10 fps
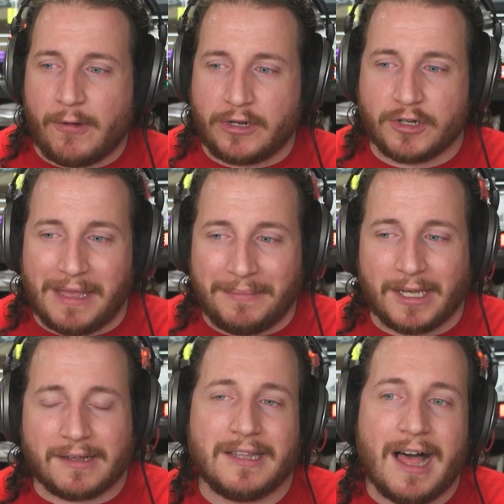pressure, maybe
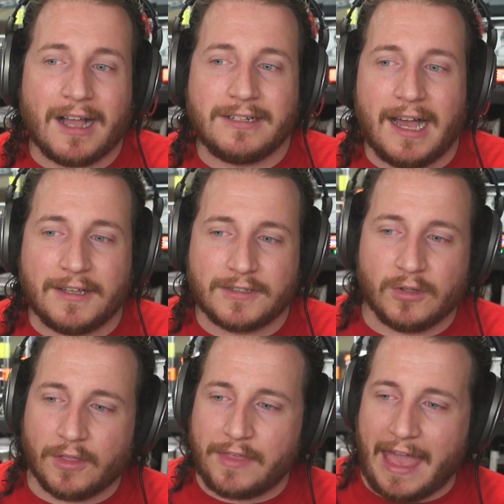a clogged
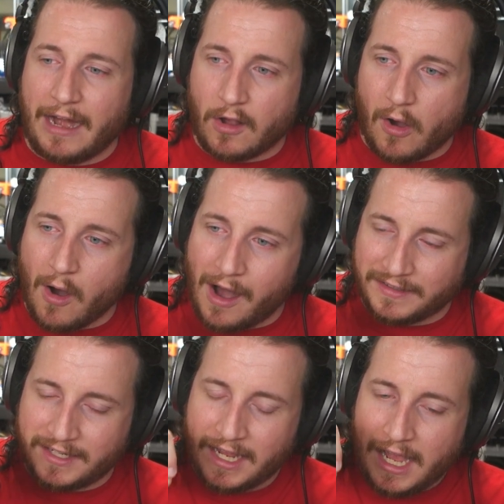nozzle that
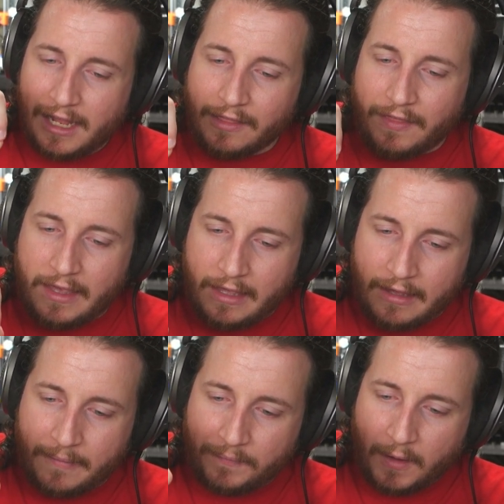caused
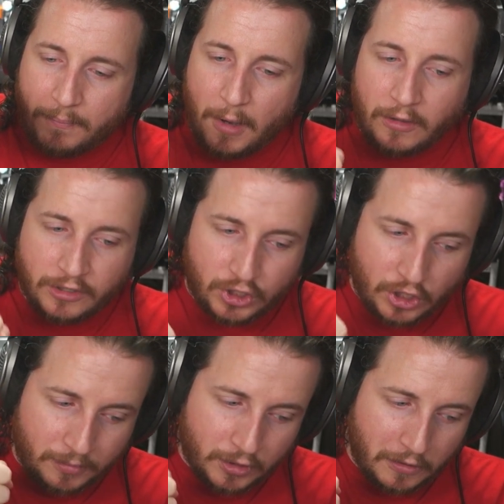the Bowden
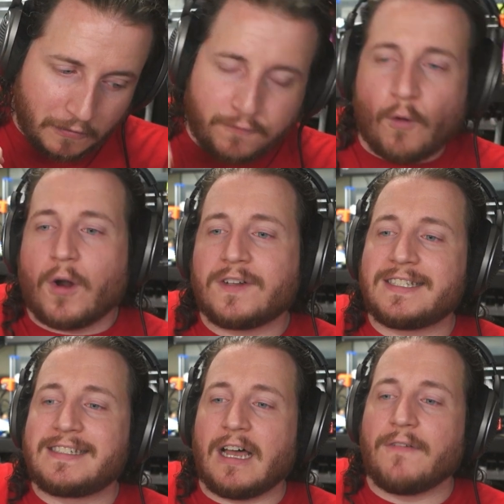tube to force
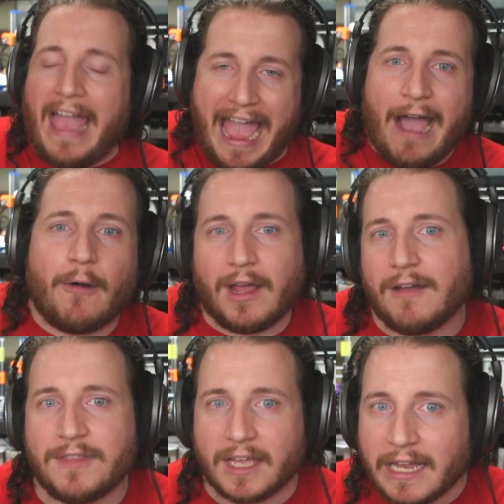itself out
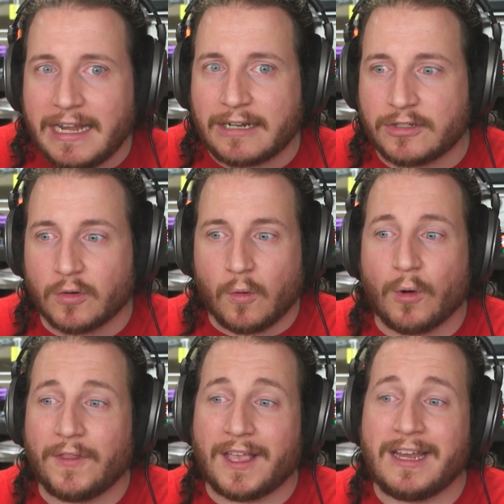of the connector
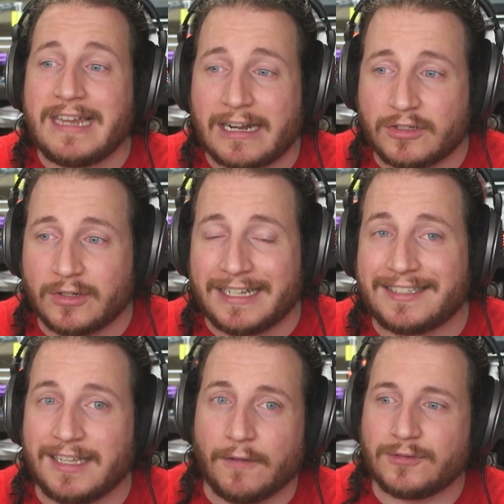or the connector
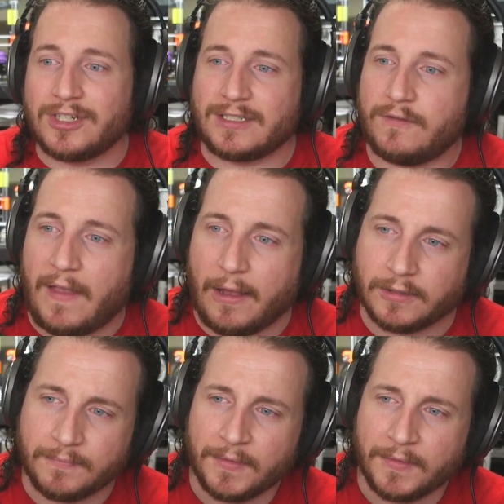itself just failed.